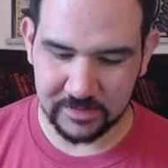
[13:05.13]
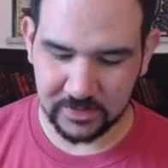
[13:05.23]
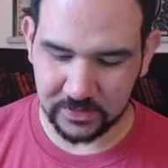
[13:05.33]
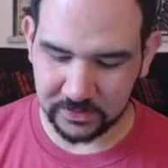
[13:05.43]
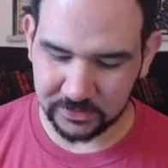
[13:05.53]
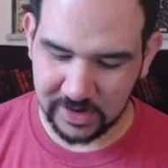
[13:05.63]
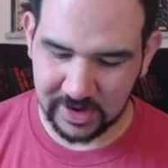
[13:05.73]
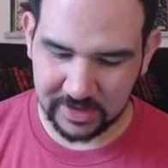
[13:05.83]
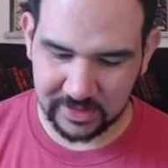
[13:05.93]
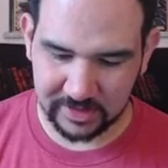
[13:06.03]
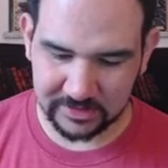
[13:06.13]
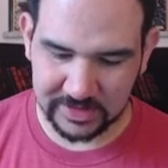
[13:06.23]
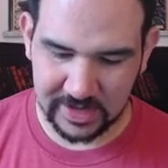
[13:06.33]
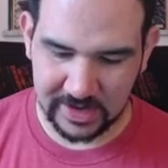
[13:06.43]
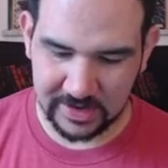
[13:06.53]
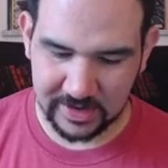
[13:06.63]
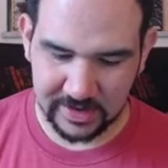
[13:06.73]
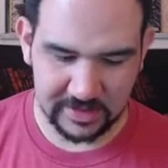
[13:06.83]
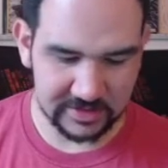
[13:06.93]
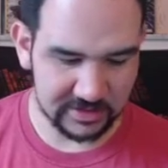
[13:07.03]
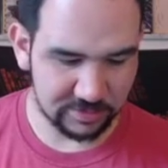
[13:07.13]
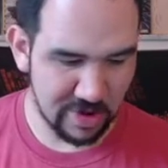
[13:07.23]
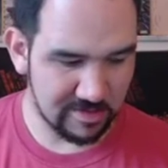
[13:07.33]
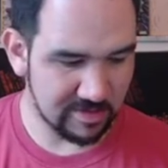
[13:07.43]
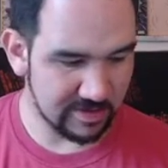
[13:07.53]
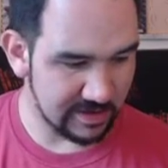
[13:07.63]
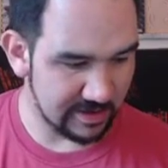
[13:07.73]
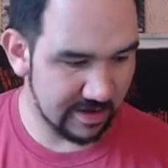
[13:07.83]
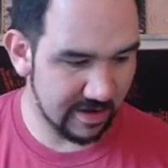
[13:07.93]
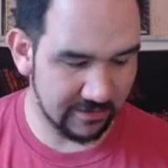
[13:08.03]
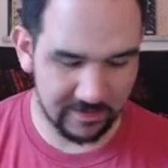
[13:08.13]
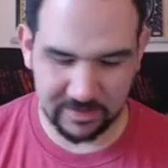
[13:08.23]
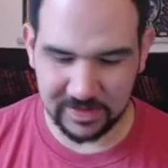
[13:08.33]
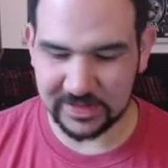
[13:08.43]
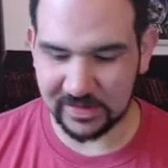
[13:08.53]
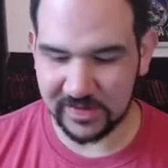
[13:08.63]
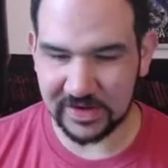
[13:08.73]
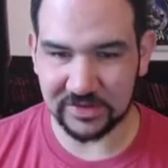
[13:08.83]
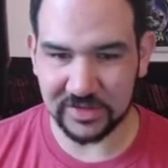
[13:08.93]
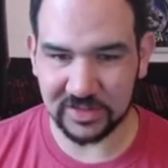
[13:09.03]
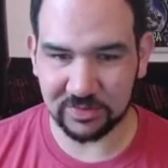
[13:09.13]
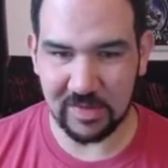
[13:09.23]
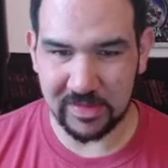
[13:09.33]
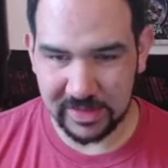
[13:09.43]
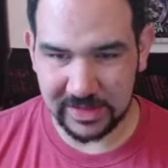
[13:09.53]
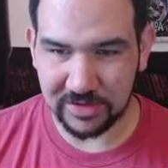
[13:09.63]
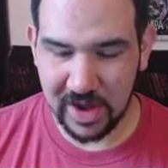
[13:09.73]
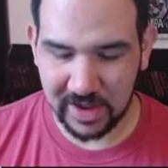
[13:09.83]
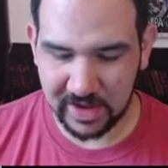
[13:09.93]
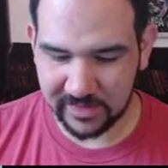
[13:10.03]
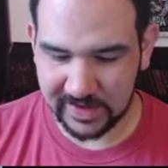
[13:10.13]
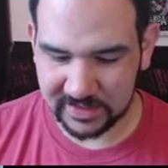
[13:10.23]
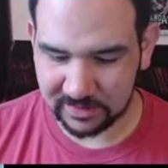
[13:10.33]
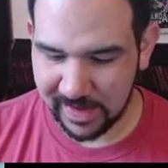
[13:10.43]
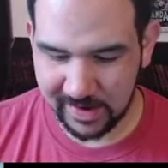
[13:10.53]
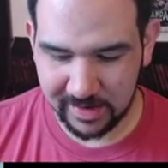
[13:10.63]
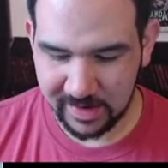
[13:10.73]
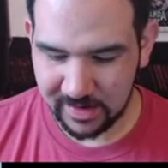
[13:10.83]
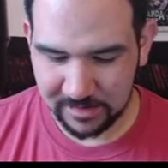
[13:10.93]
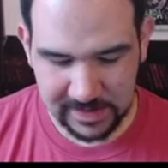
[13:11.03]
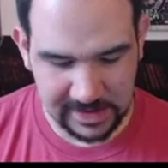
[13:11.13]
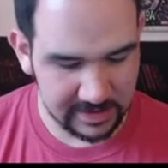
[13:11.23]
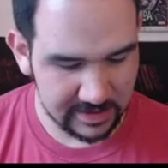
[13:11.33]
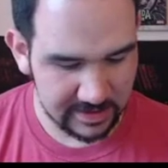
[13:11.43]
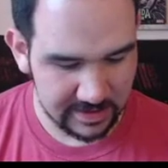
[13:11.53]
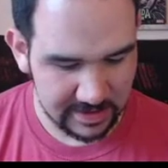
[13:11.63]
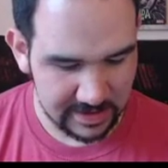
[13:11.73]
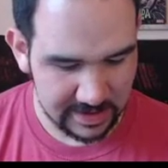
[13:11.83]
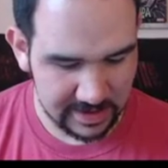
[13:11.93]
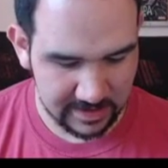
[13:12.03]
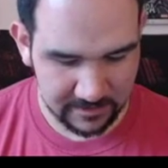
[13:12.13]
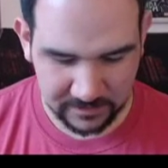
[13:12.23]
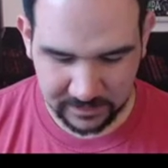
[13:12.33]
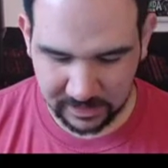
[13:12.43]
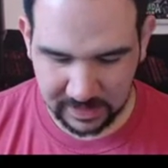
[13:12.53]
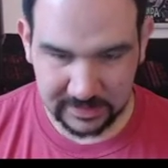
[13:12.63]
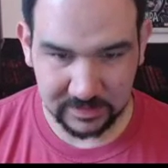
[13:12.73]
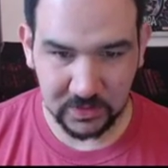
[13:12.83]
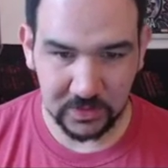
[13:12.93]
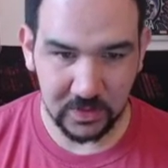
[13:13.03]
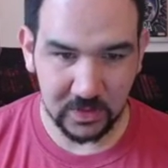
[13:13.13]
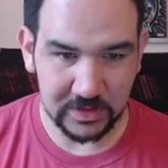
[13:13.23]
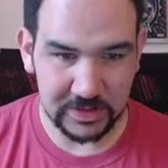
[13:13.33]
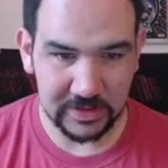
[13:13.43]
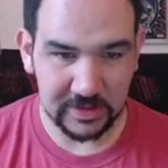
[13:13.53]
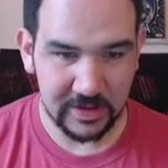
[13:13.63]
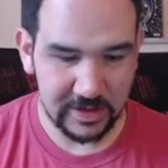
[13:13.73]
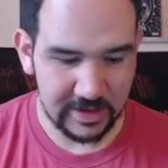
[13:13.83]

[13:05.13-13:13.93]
Cool dragon on the other side. This is probably the art from this adventure. This is probably the Dragon of Icespire Peak. Got some cool orcs here.